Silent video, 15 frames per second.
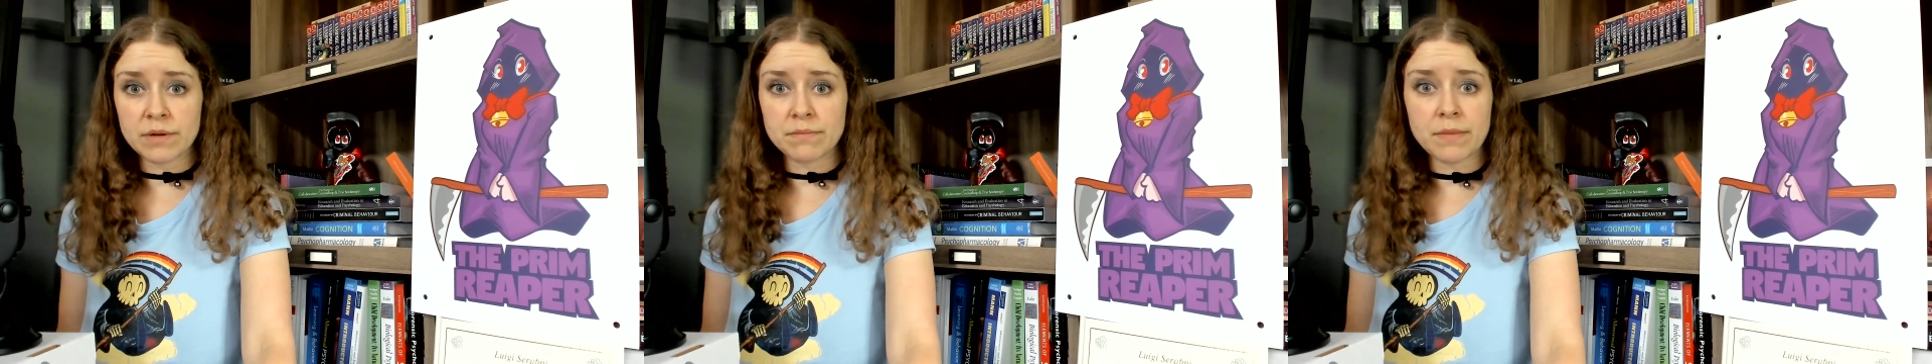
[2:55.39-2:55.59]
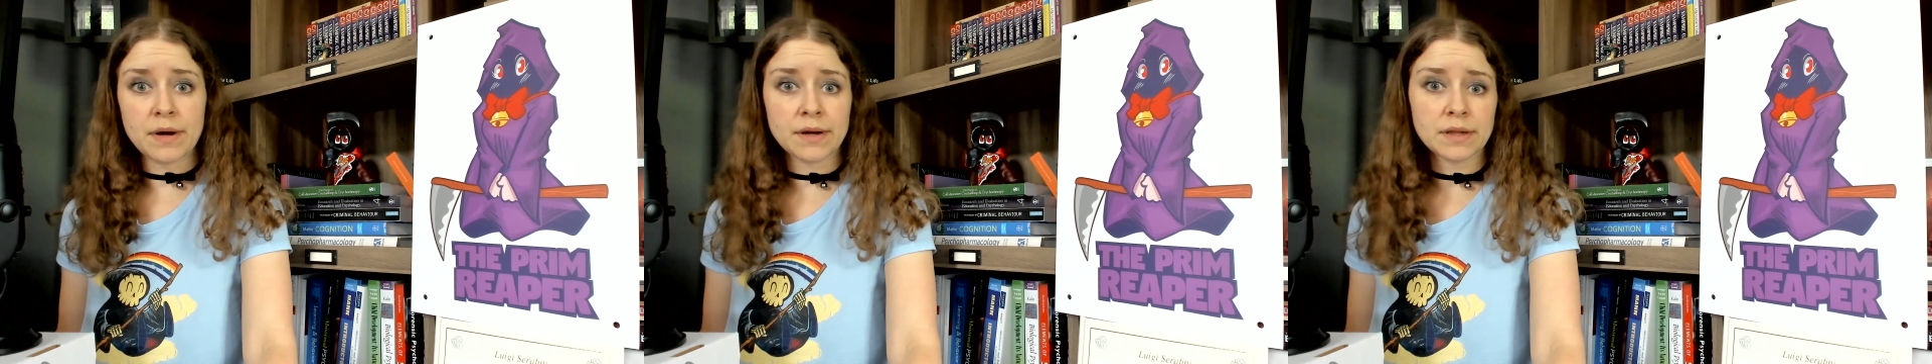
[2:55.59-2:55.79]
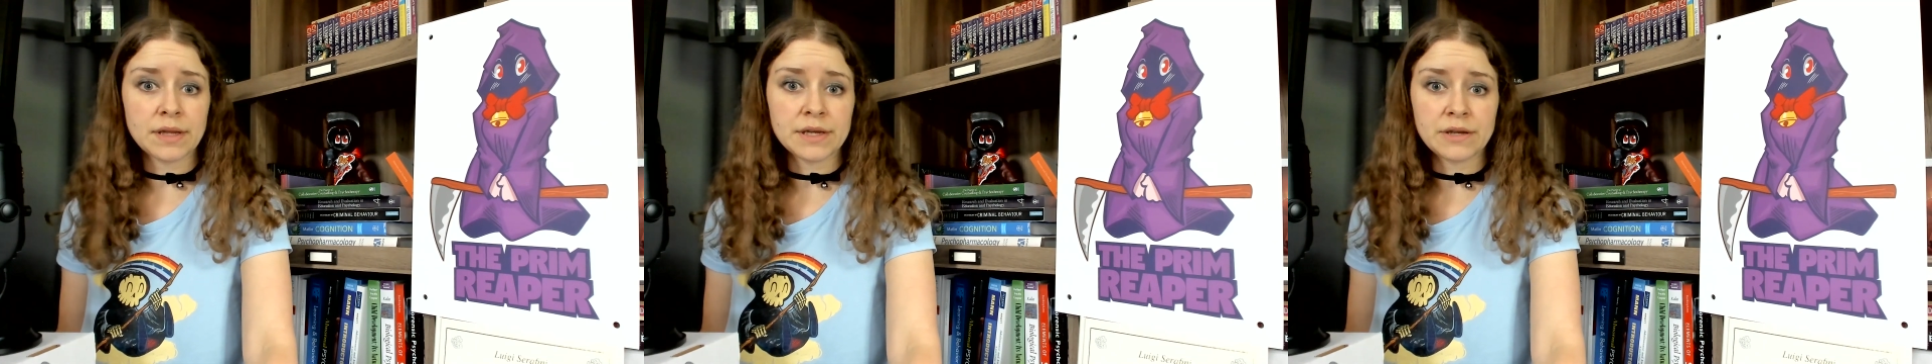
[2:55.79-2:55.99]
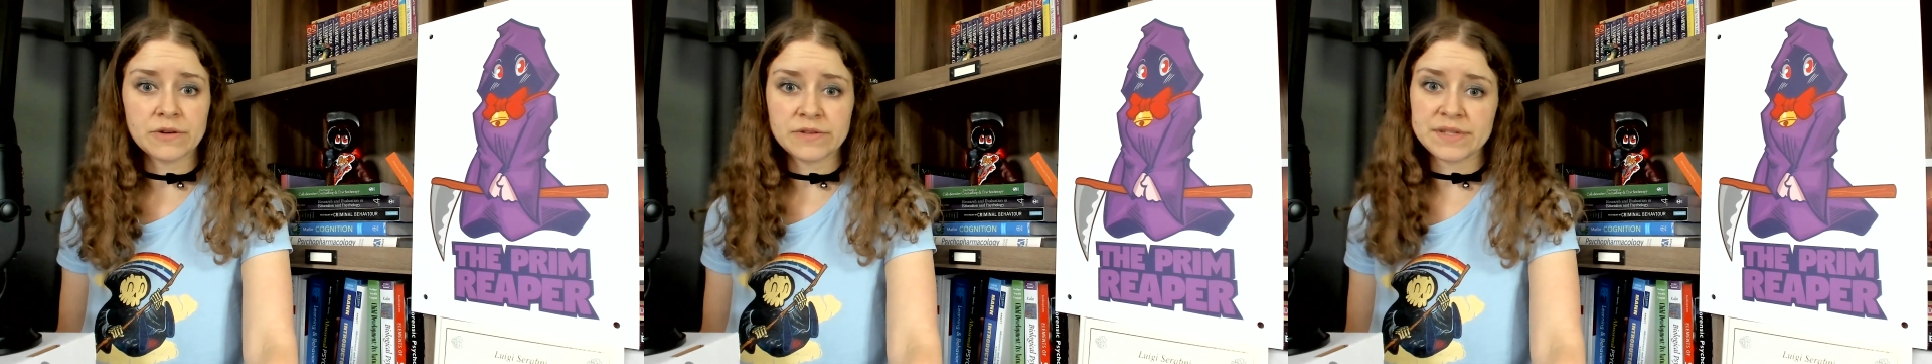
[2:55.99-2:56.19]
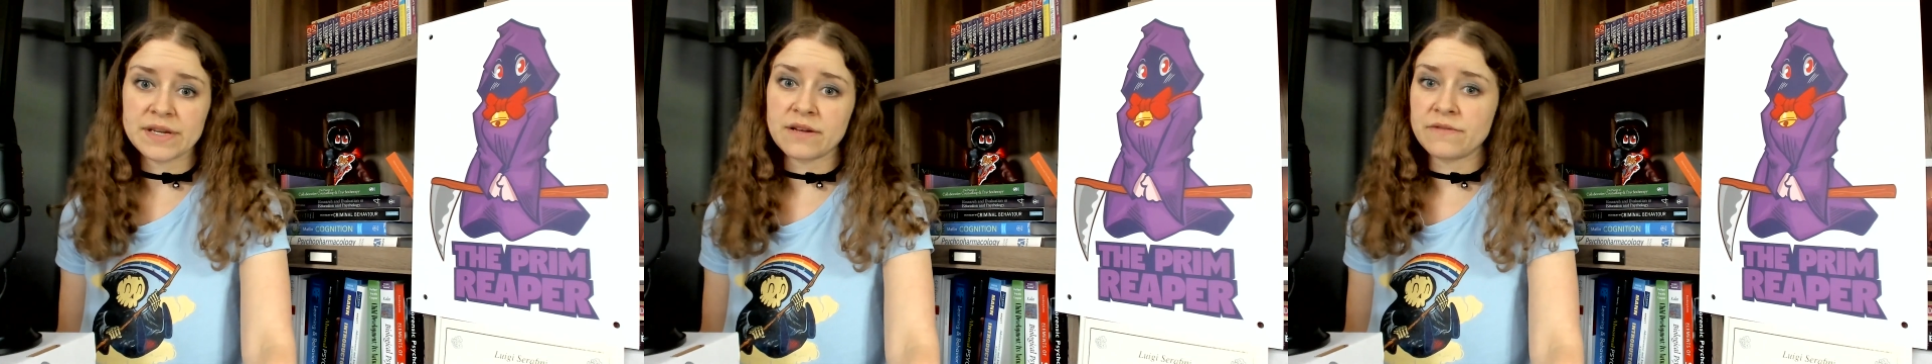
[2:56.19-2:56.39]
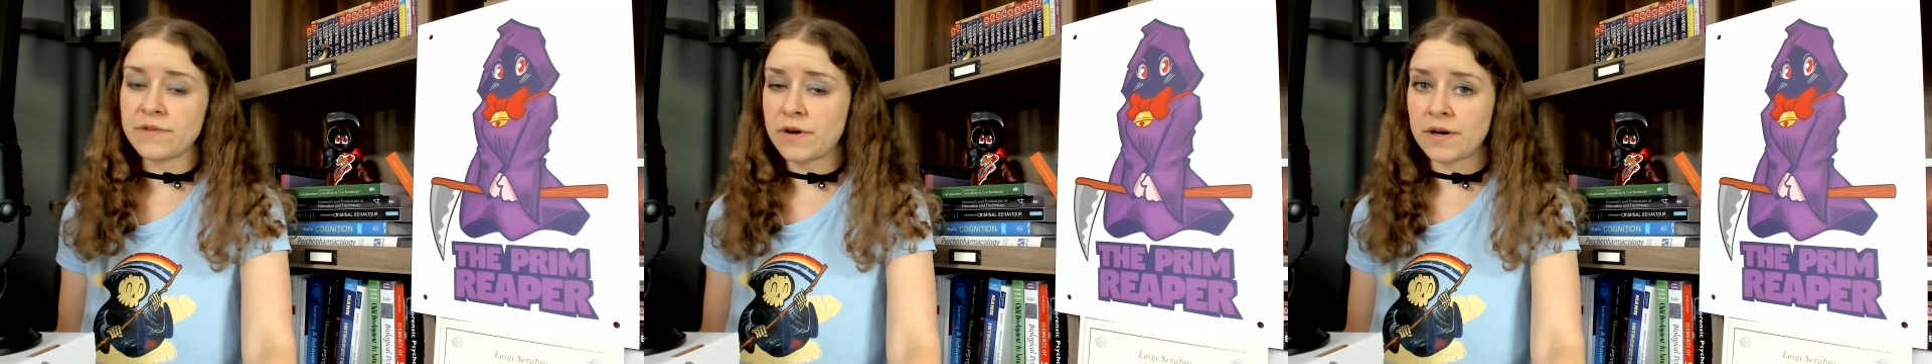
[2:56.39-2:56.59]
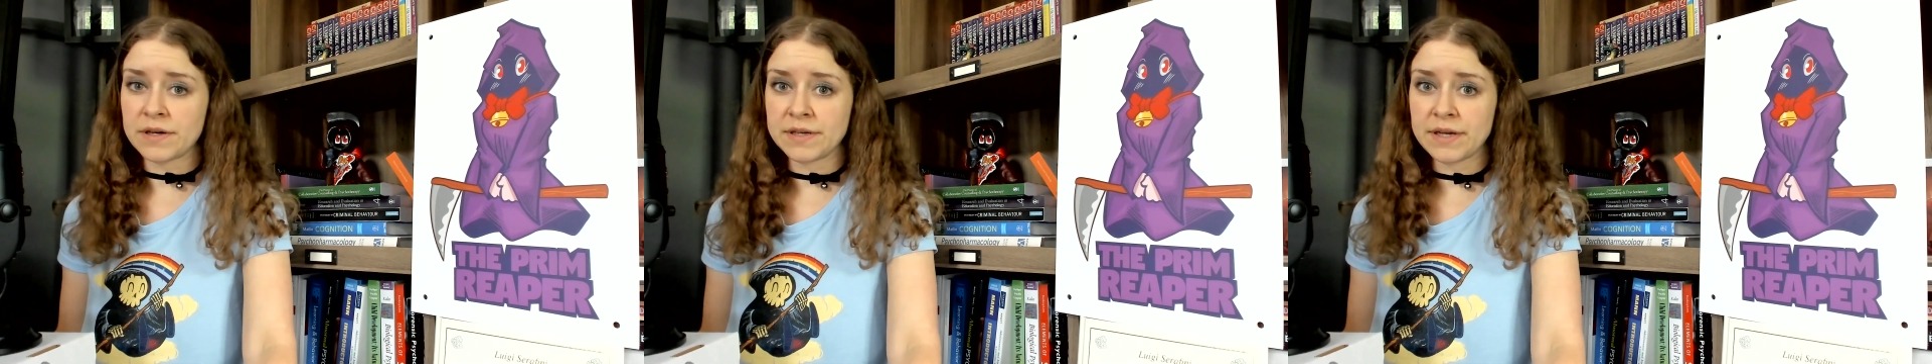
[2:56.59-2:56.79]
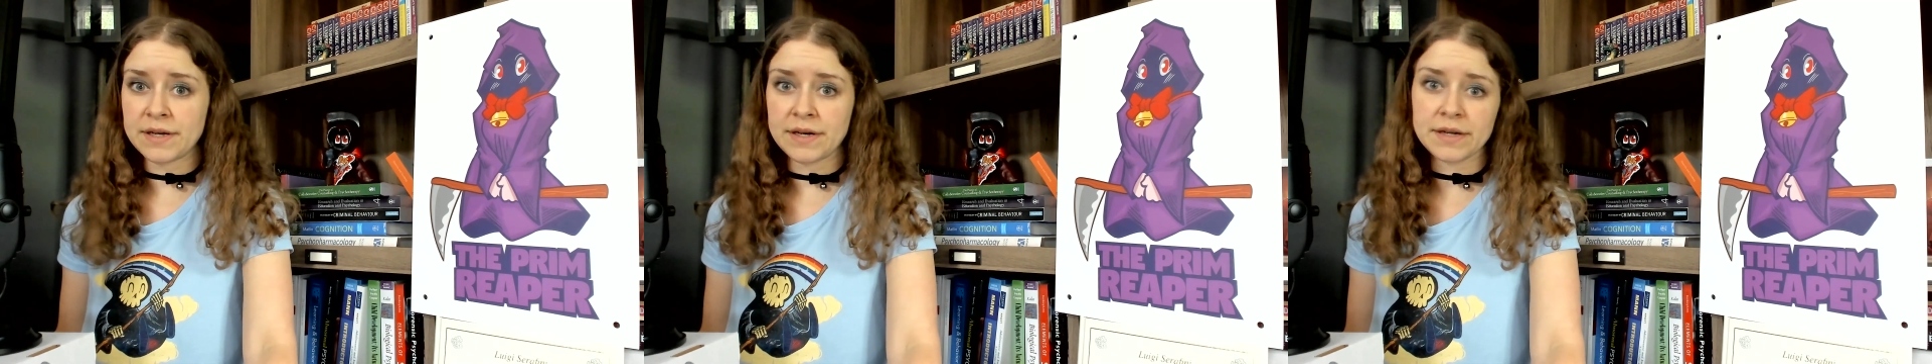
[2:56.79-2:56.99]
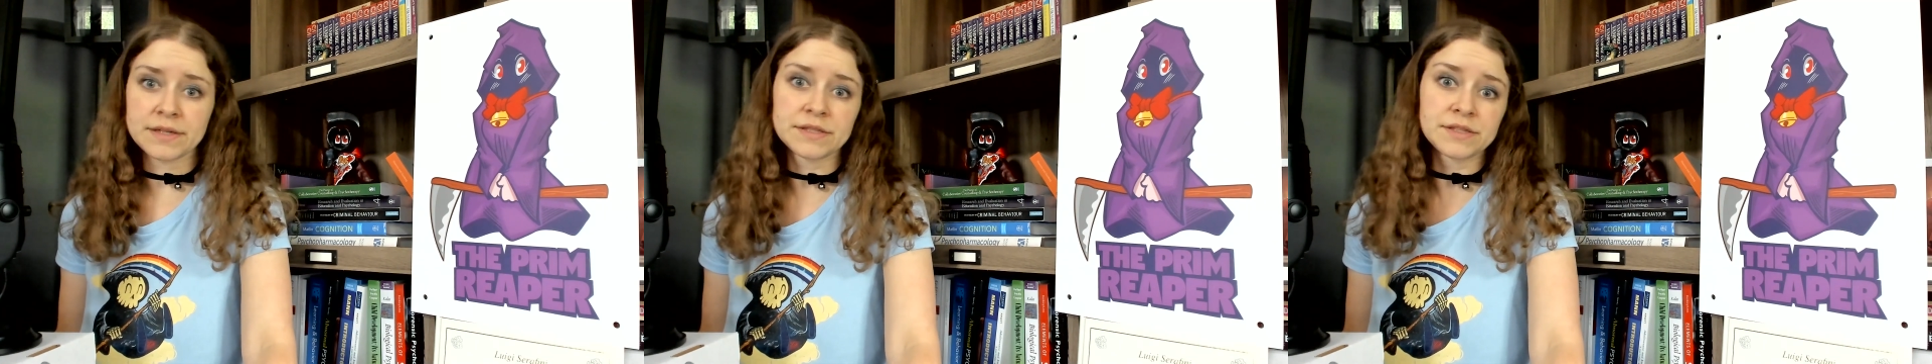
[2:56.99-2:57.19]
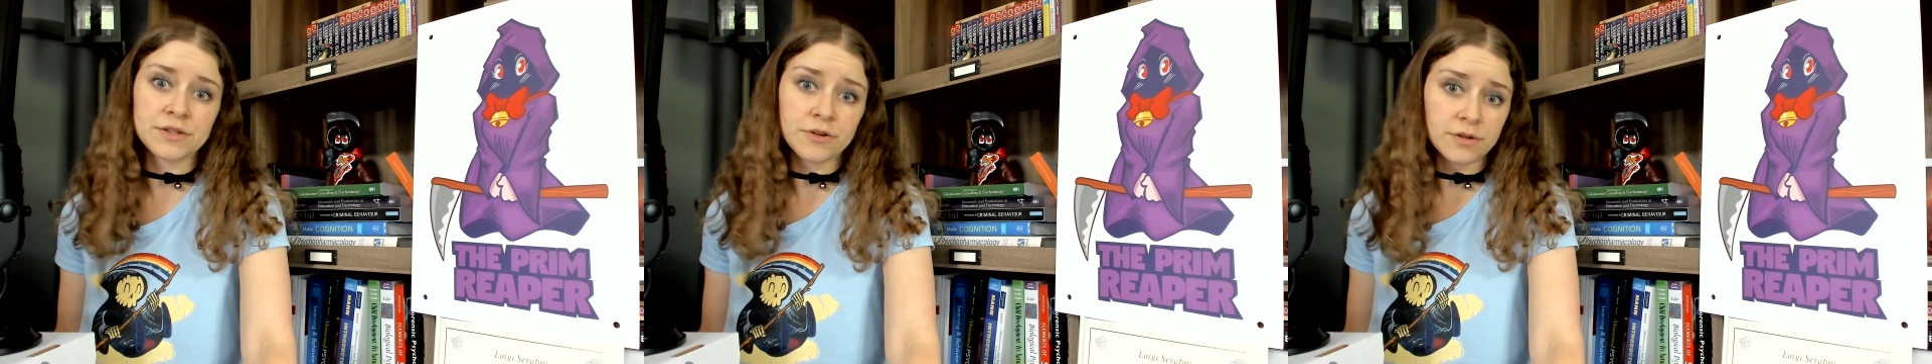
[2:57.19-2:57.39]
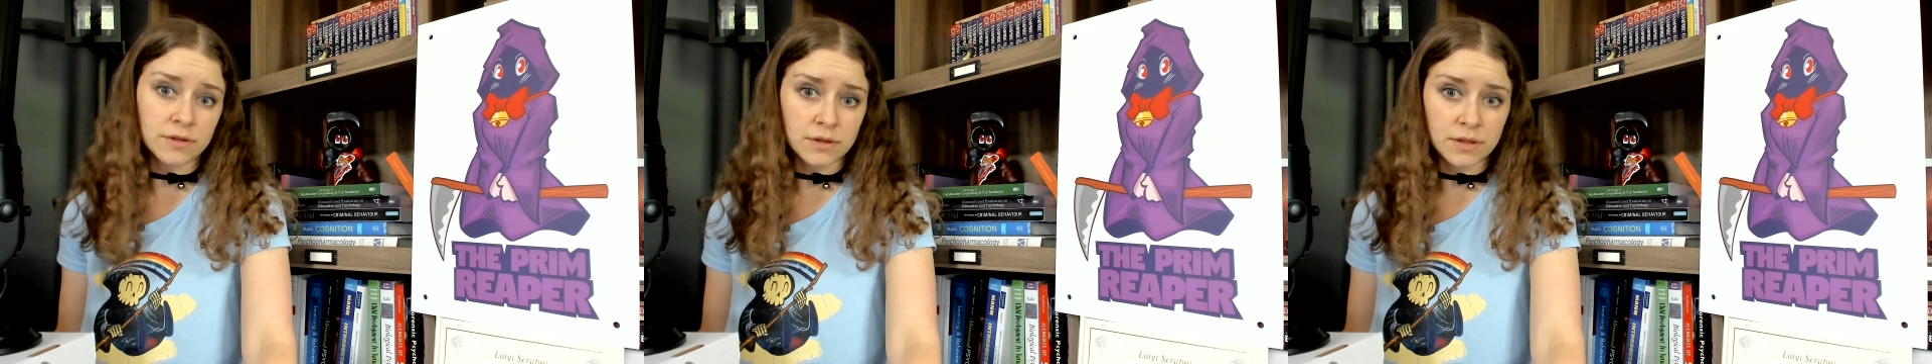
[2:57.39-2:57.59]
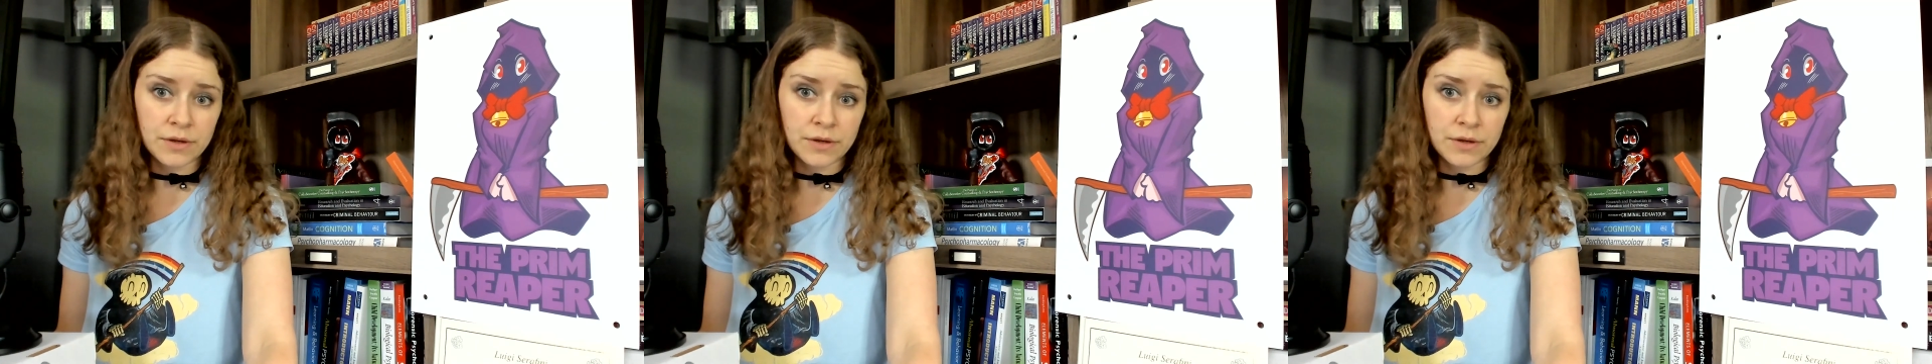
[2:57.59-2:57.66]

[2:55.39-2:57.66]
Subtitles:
modeling yourself on an external